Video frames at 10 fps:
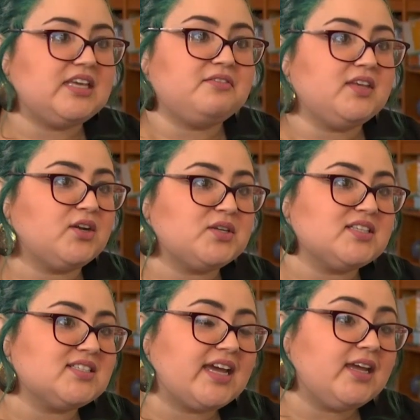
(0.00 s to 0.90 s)
a
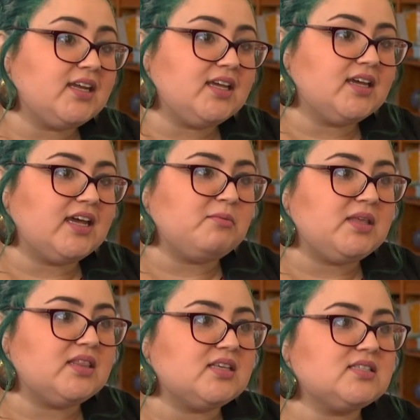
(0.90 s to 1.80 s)
frustrating reality.
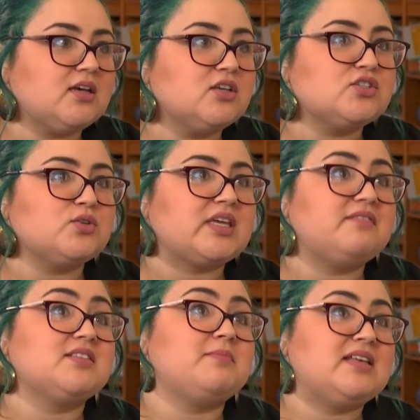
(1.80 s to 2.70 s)
This also
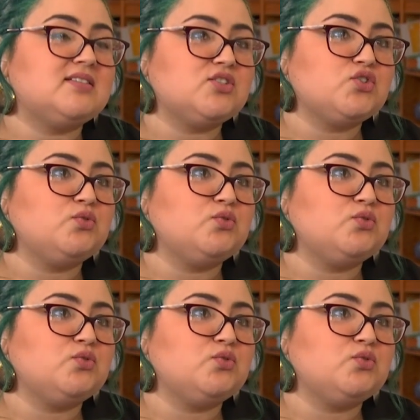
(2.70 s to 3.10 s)
gives a message